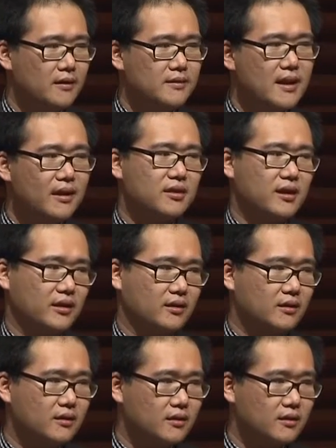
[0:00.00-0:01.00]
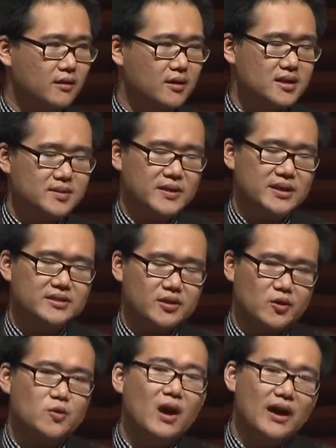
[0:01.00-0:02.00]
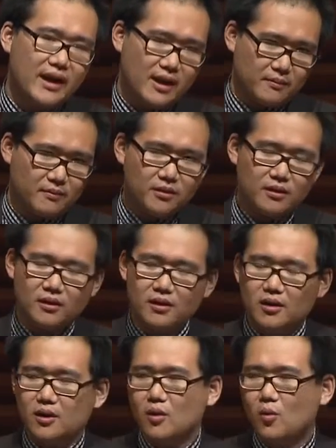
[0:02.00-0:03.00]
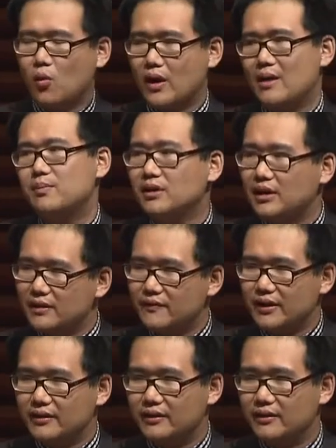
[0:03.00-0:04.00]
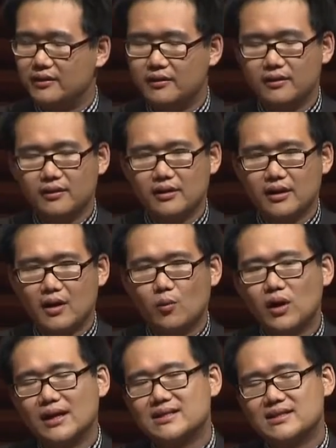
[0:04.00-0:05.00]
nothing speaks to who I am, what I believe in, and what I